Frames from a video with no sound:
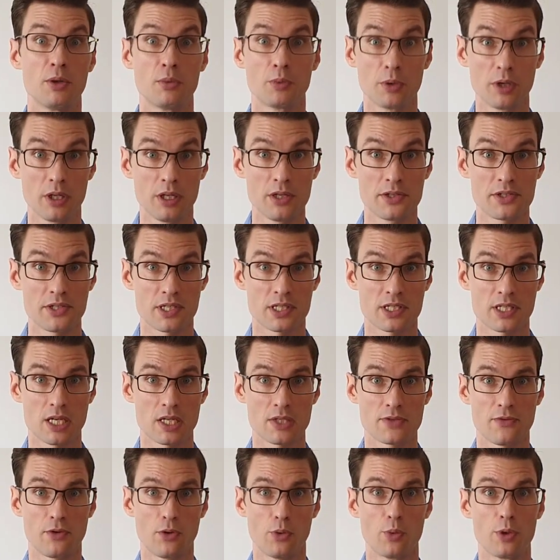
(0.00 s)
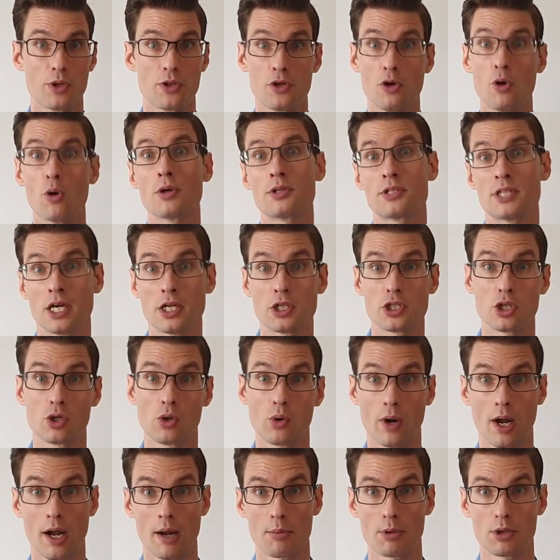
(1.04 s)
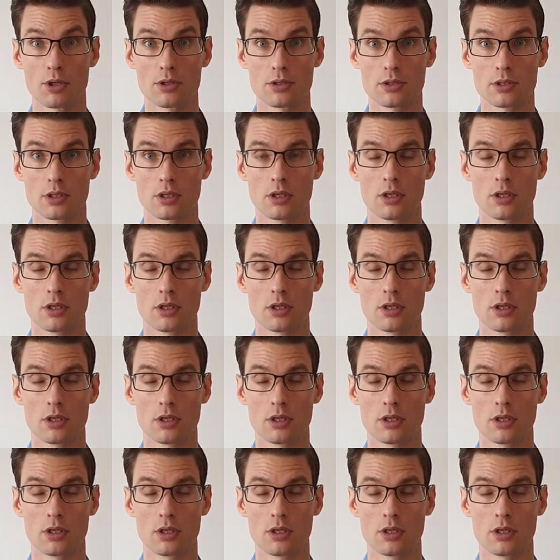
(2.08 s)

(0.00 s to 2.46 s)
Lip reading: really successful with your attention grabbers.